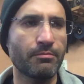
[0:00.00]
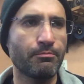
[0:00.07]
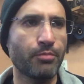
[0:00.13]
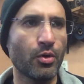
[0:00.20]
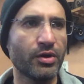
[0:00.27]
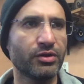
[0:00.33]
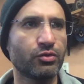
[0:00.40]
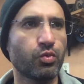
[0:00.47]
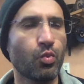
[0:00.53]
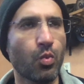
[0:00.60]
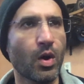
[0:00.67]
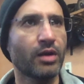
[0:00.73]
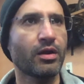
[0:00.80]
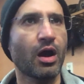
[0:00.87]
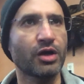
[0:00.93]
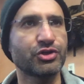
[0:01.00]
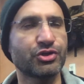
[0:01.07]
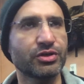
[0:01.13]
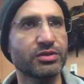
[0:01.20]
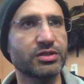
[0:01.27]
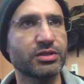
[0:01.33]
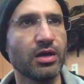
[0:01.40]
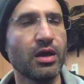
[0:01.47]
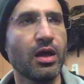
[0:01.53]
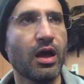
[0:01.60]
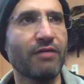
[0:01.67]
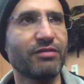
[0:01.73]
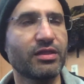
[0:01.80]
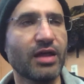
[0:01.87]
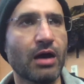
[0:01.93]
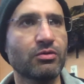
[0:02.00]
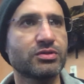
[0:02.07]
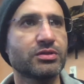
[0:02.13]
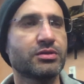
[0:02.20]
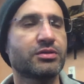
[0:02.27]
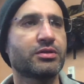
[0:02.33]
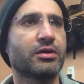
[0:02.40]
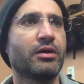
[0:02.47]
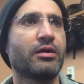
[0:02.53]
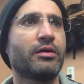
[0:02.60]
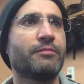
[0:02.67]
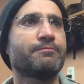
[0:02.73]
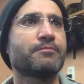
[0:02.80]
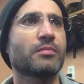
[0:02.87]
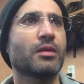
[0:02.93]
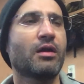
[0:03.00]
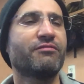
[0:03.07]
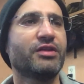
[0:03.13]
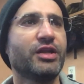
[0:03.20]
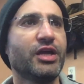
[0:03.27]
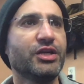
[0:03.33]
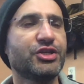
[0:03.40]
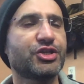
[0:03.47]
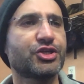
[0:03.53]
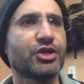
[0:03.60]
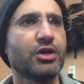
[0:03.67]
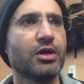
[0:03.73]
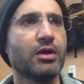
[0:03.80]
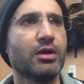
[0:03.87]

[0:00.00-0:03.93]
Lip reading: 0.1 of a thousandth of an inch